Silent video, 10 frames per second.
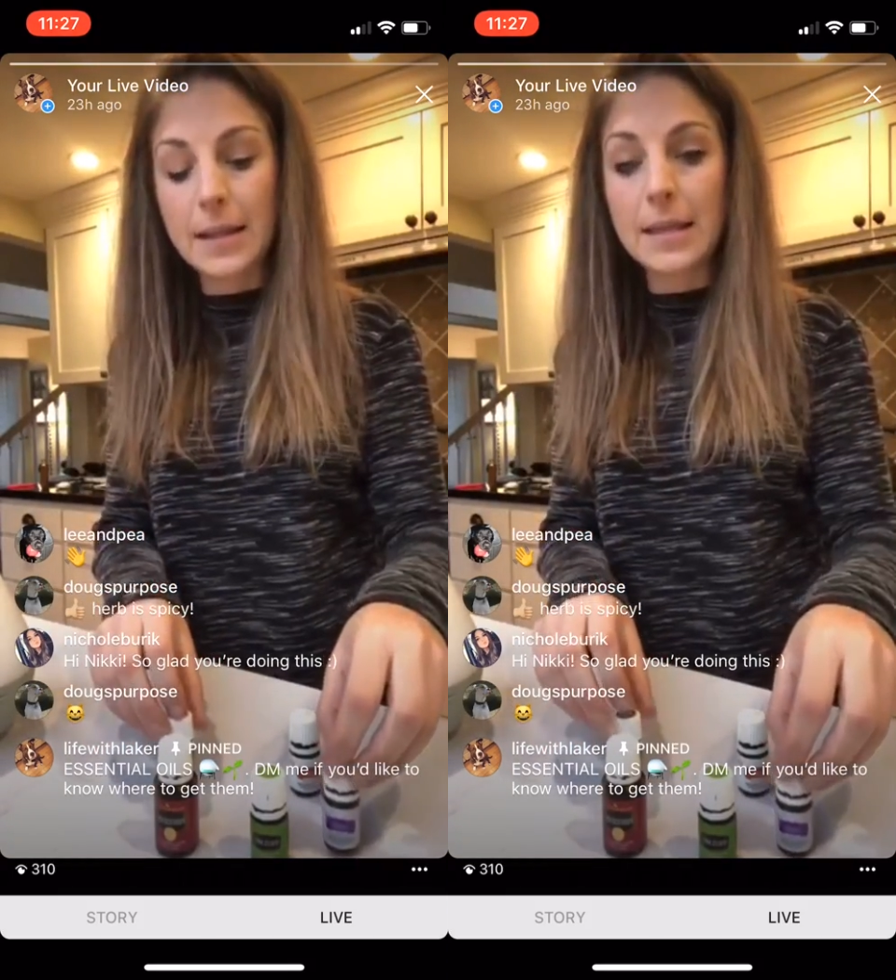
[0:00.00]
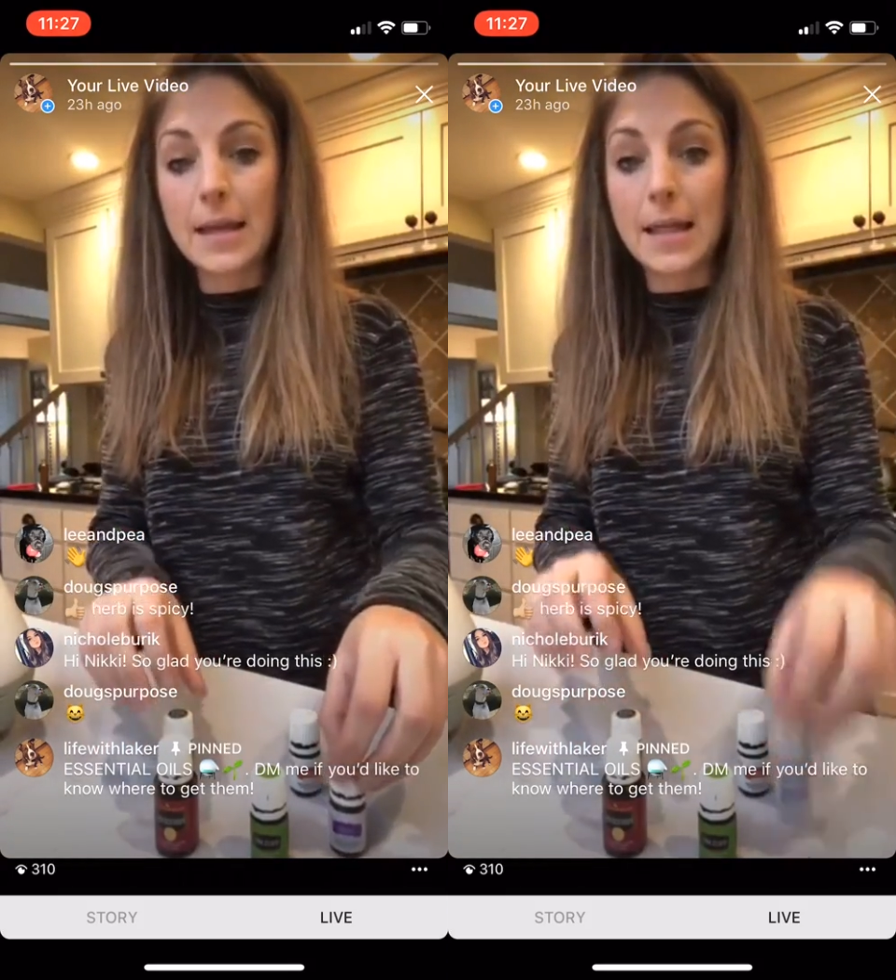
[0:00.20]

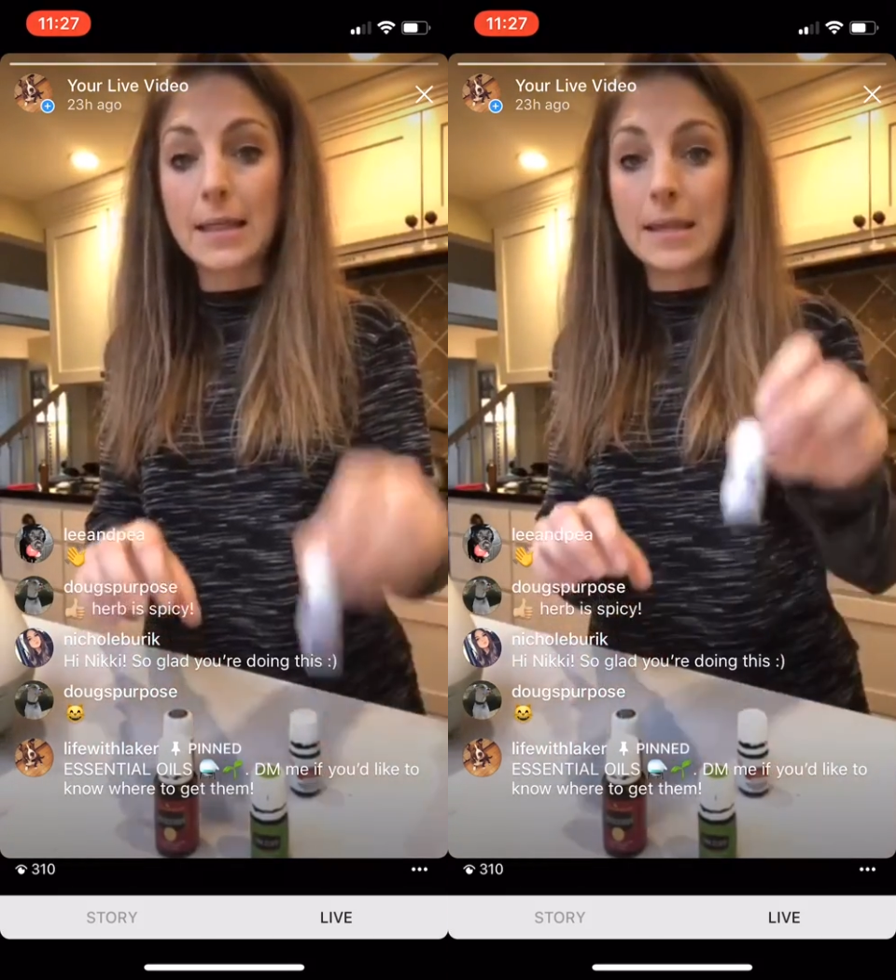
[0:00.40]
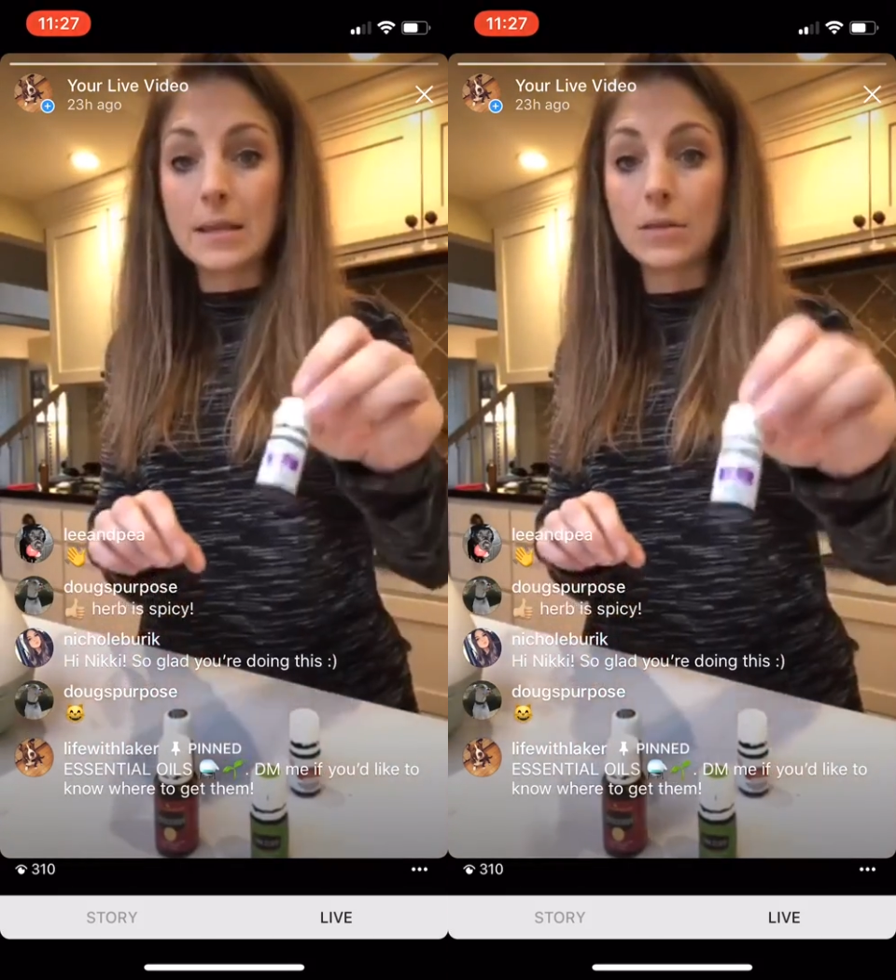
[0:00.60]

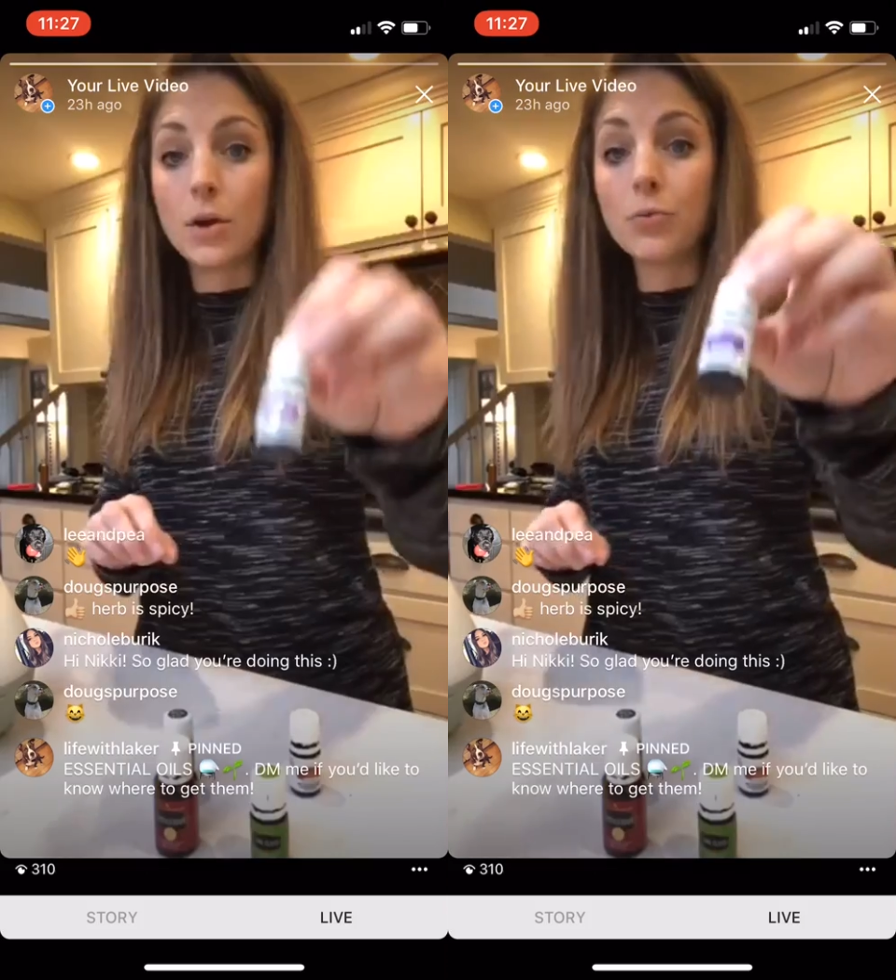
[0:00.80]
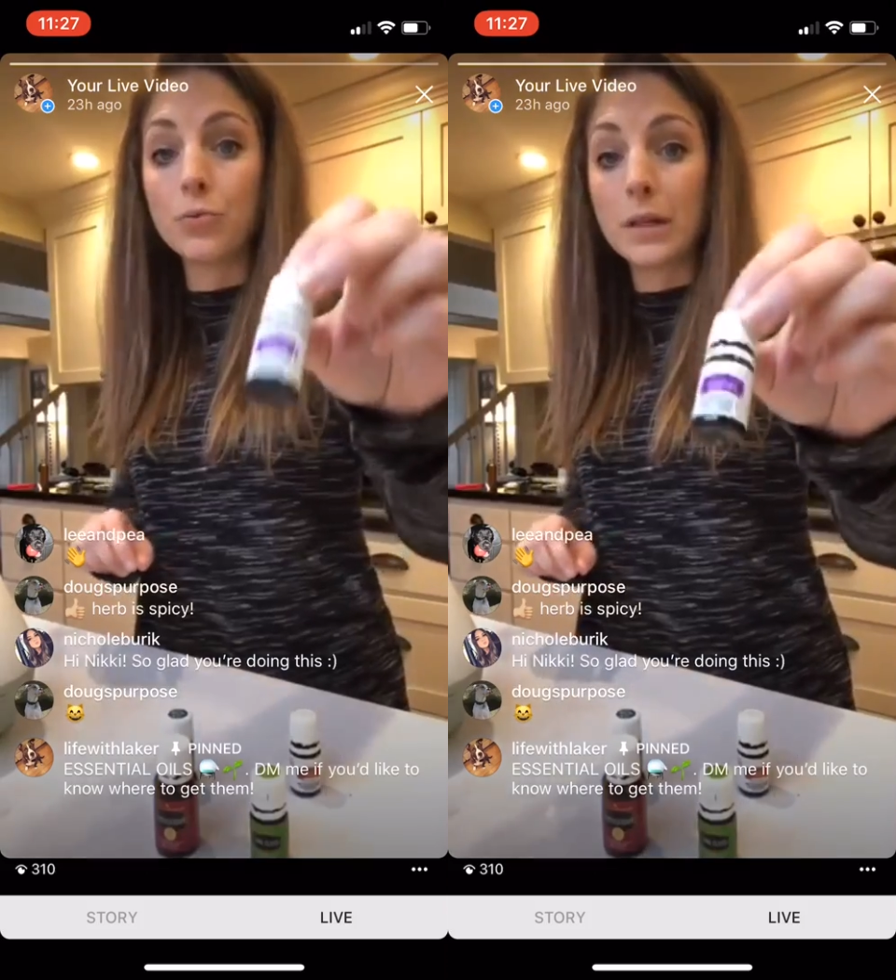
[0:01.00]
that these
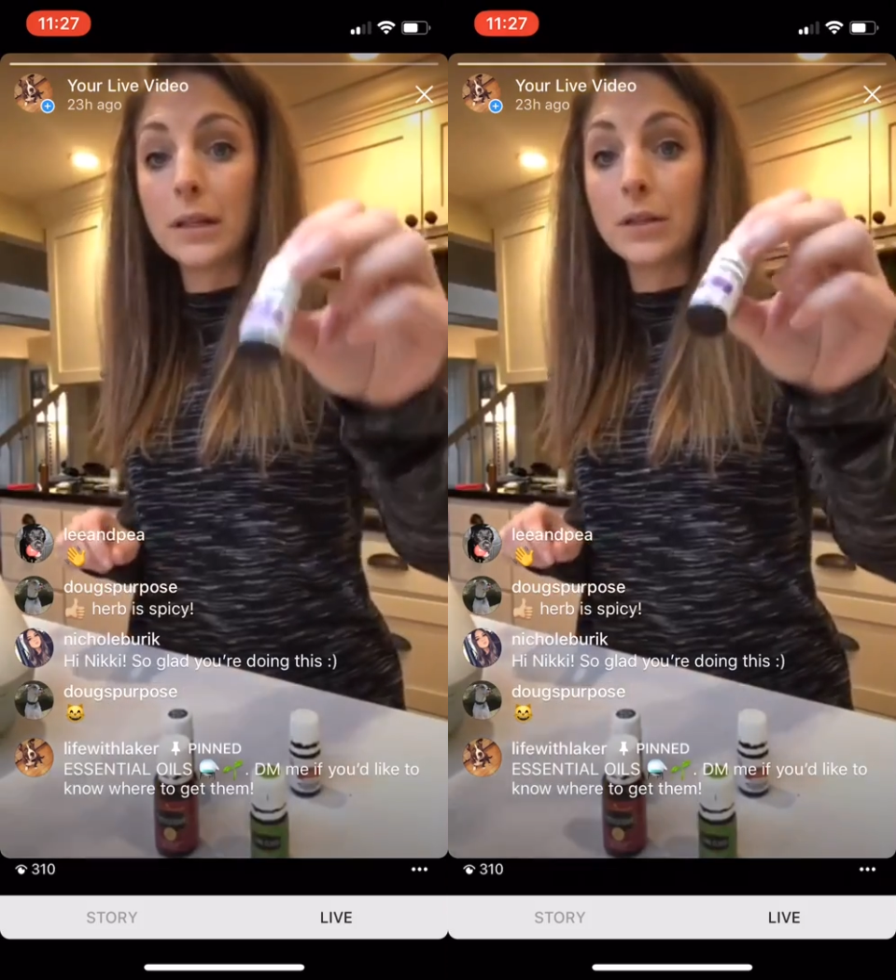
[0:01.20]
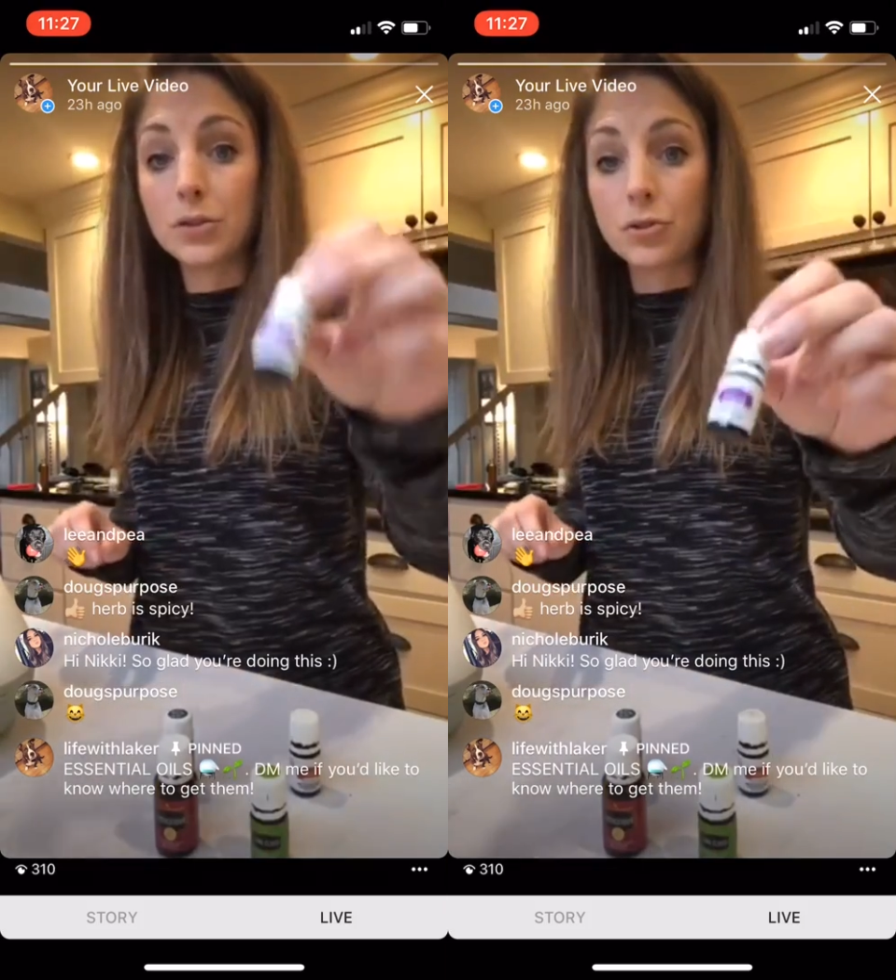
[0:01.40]
are
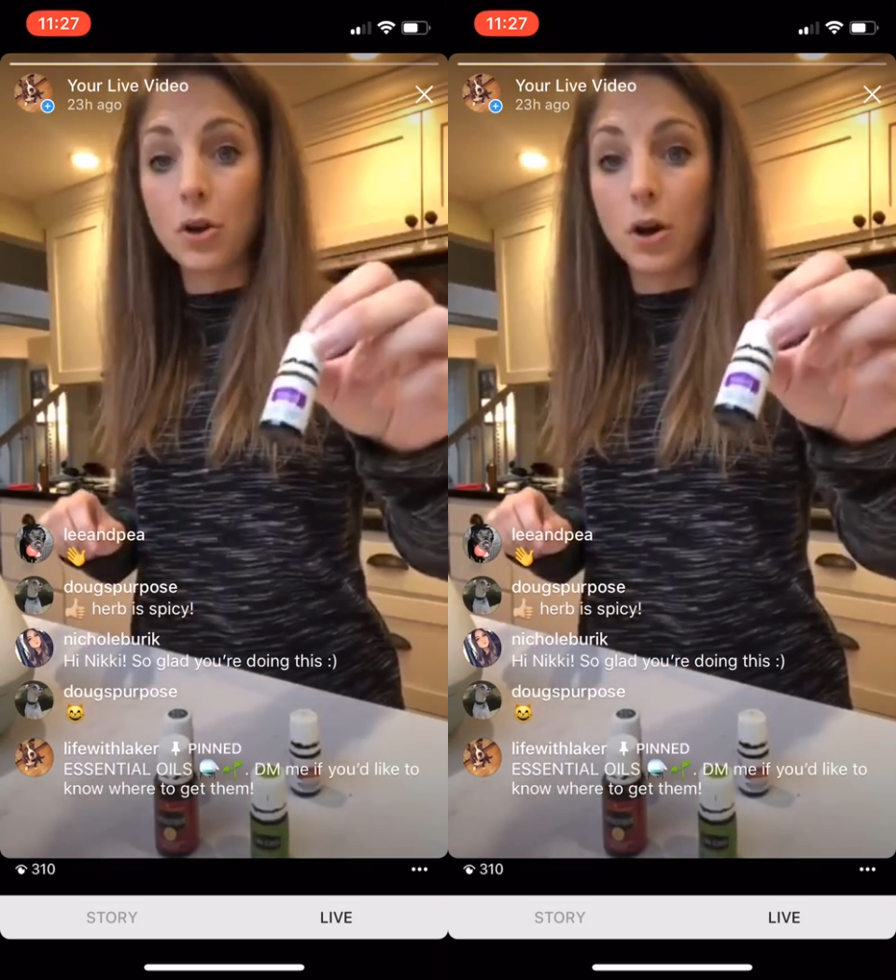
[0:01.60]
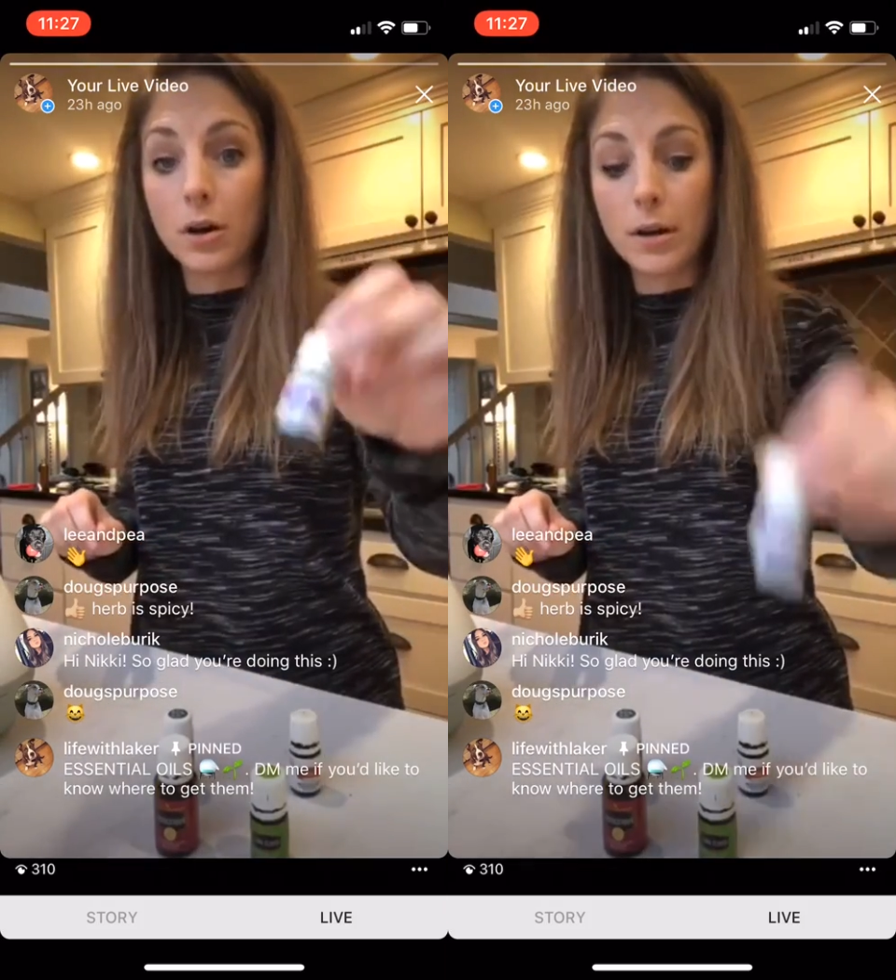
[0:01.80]
really
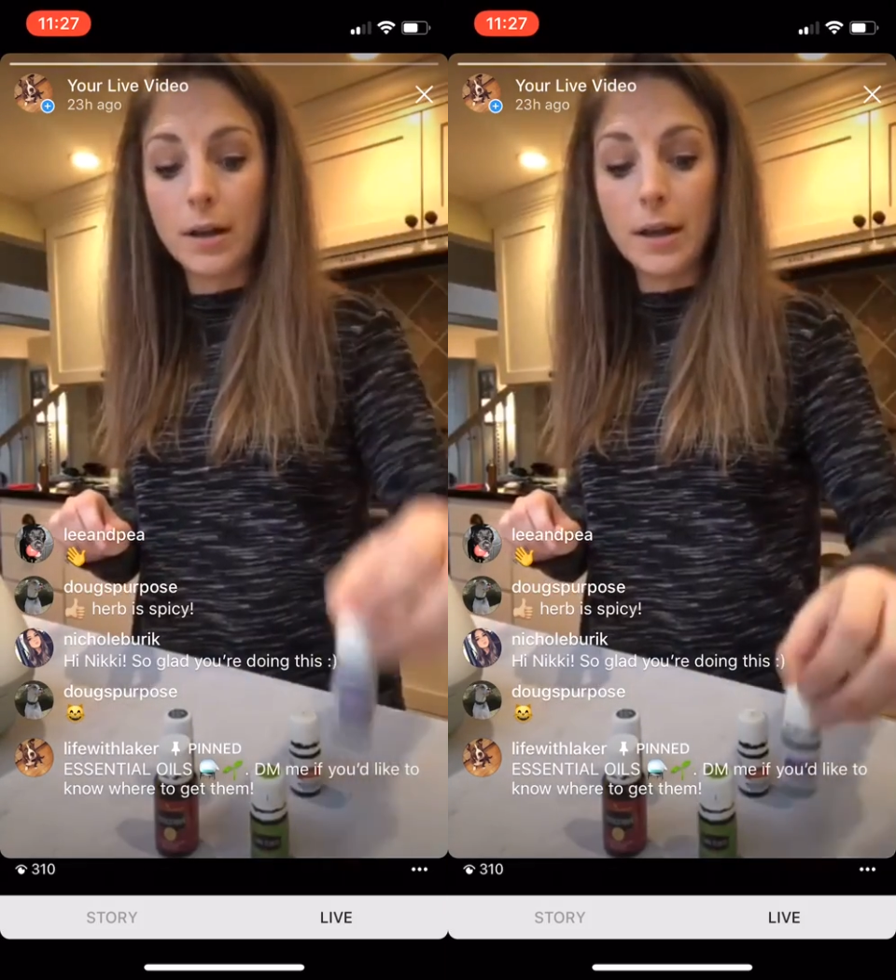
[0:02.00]
strong